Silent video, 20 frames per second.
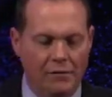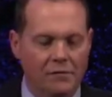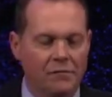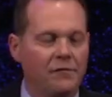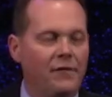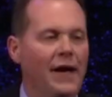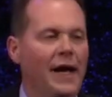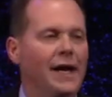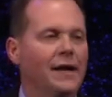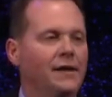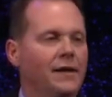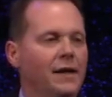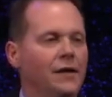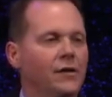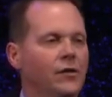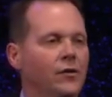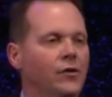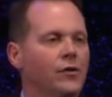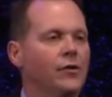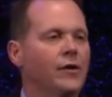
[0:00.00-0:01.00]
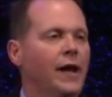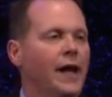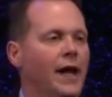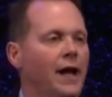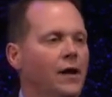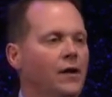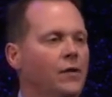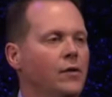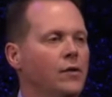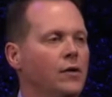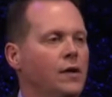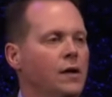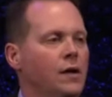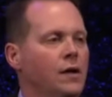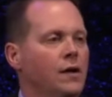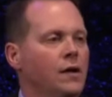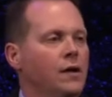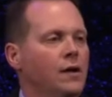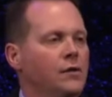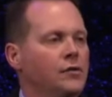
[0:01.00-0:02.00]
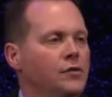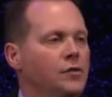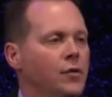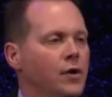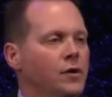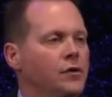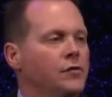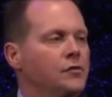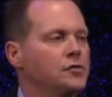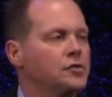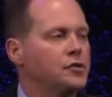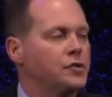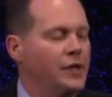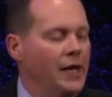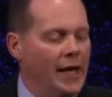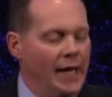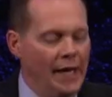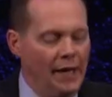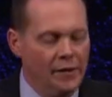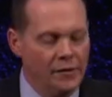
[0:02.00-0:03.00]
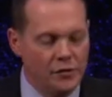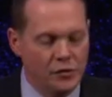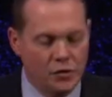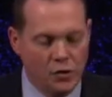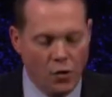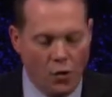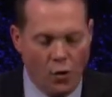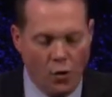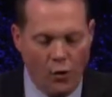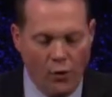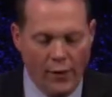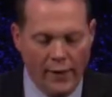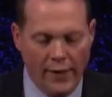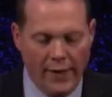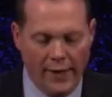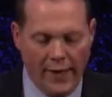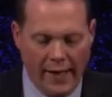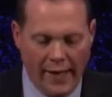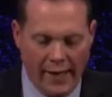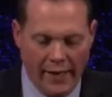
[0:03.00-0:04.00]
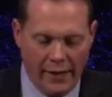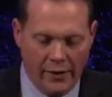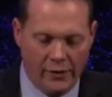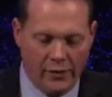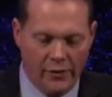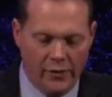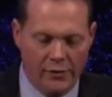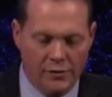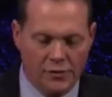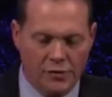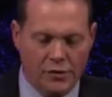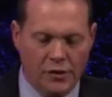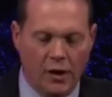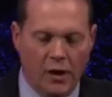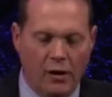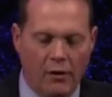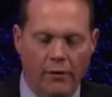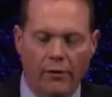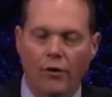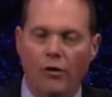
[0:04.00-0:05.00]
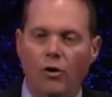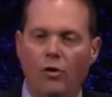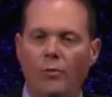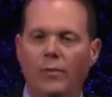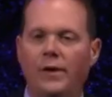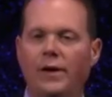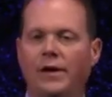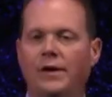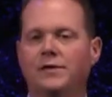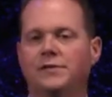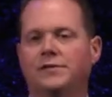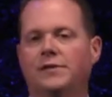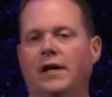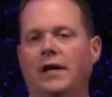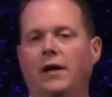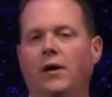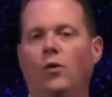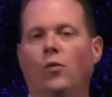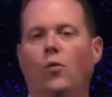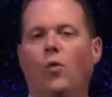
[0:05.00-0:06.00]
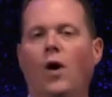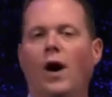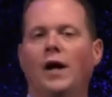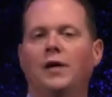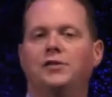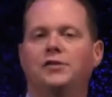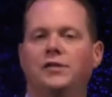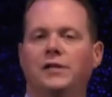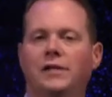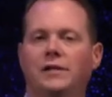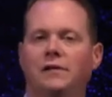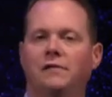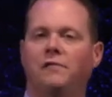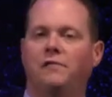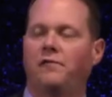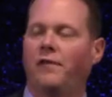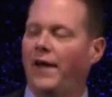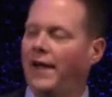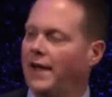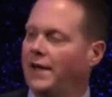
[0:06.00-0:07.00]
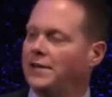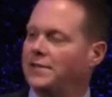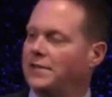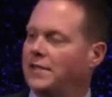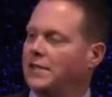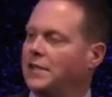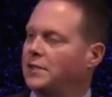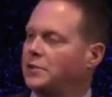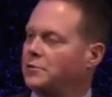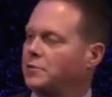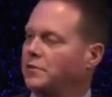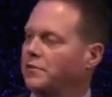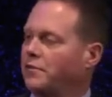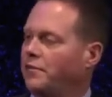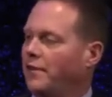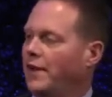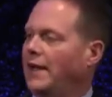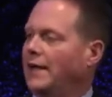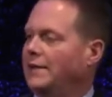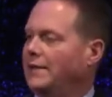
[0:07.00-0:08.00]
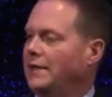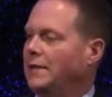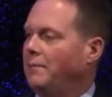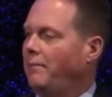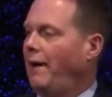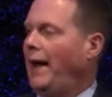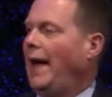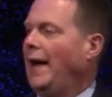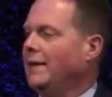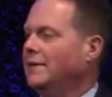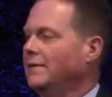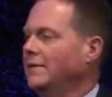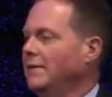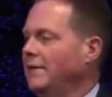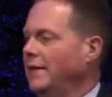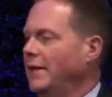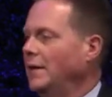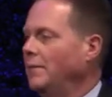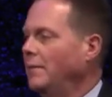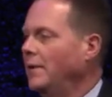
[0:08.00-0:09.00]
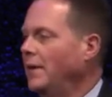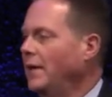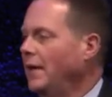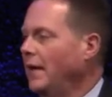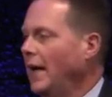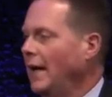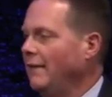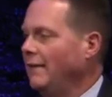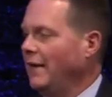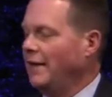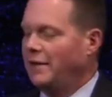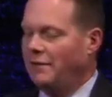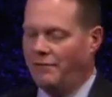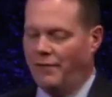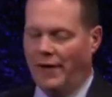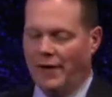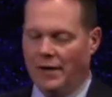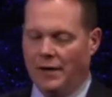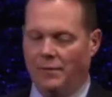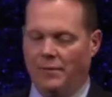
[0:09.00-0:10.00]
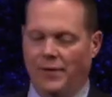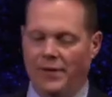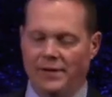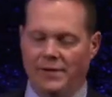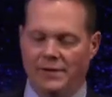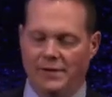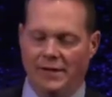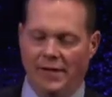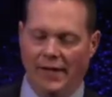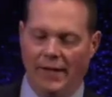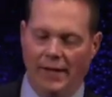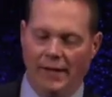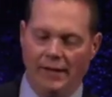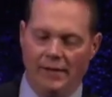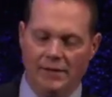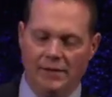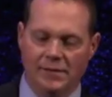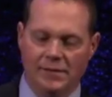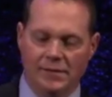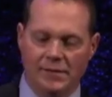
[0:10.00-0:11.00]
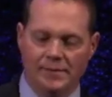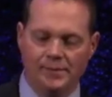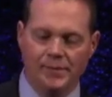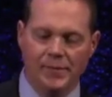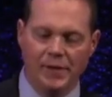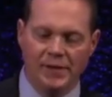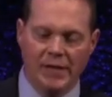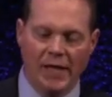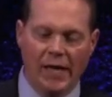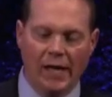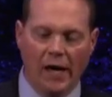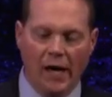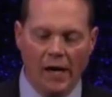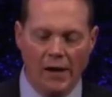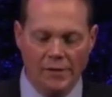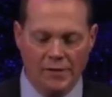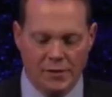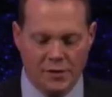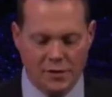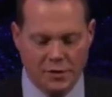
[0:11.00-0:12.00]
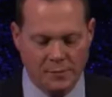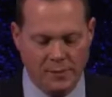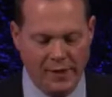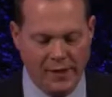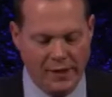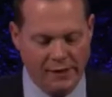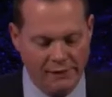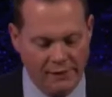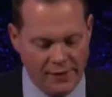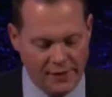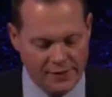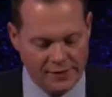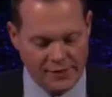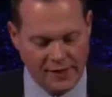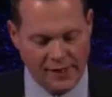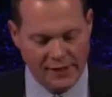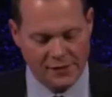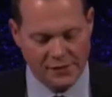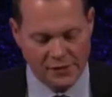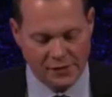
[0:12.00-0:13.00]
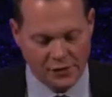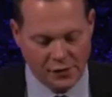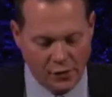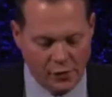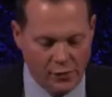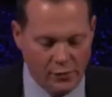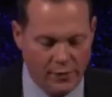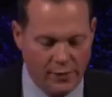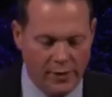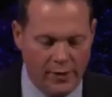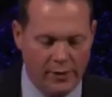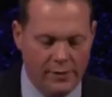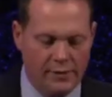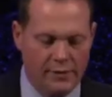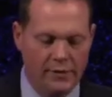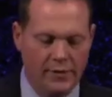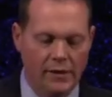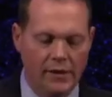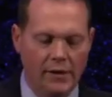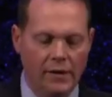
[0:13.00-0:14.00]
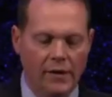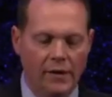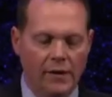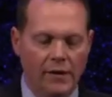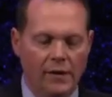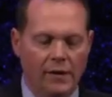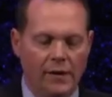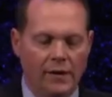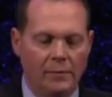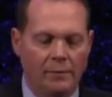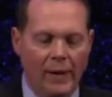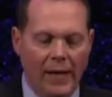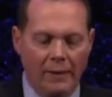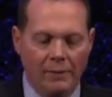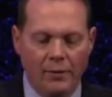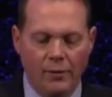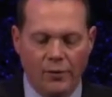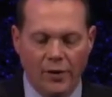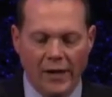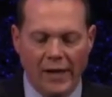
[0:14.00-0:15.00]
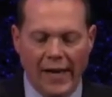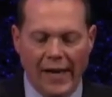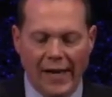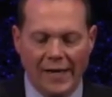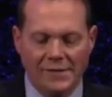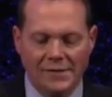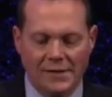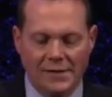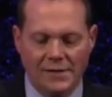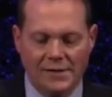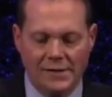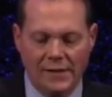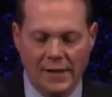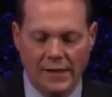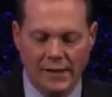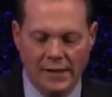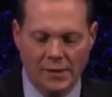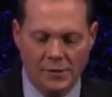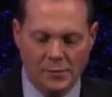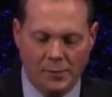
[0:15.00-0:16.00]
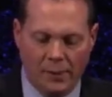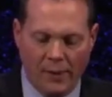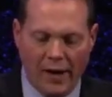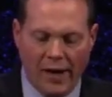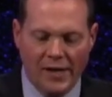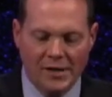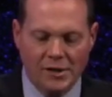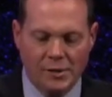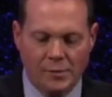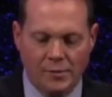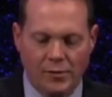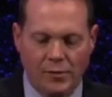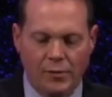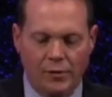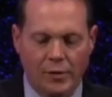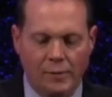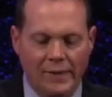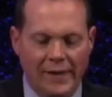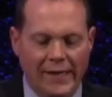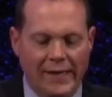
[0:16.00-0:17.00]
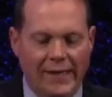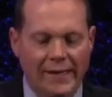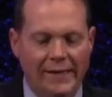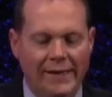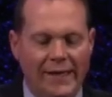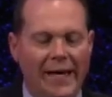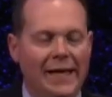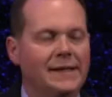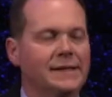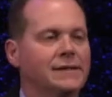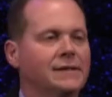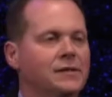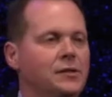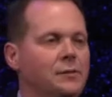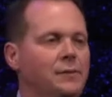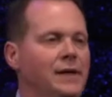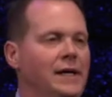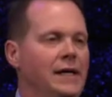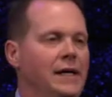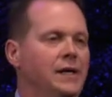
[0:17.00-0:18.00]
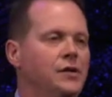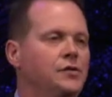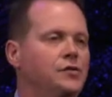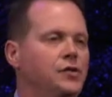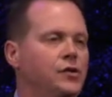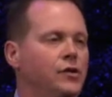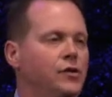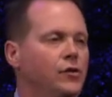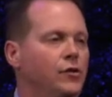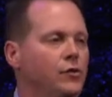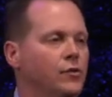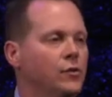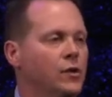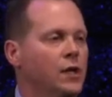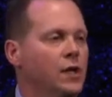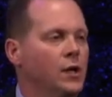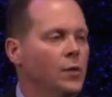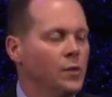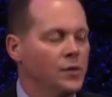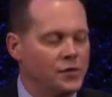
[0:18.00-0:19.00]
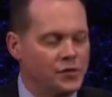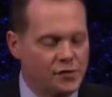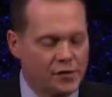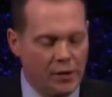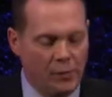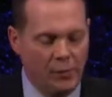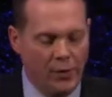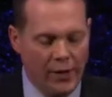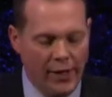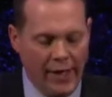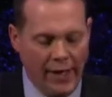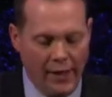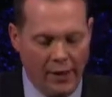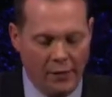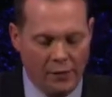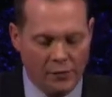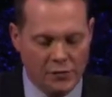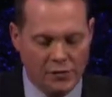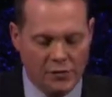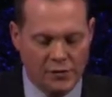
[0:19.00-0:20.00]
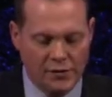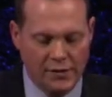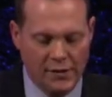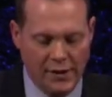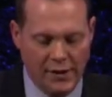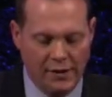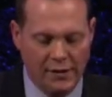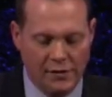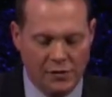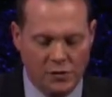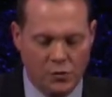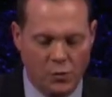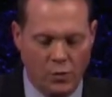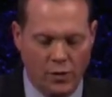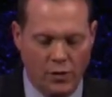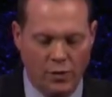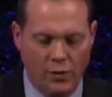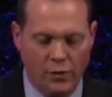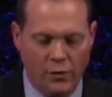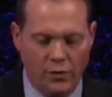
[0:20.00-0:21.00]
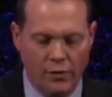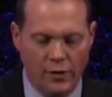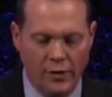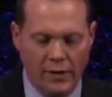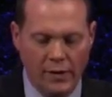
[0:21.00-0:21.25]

In fact, they learn how to understand joy and anger and sorrow because they are watching the face and it's reflecting back to them, and they develop these things. Psychologists speak of this as attunement, that the baby realizes that it is possible to be connected, to be in tune with someone else in this world.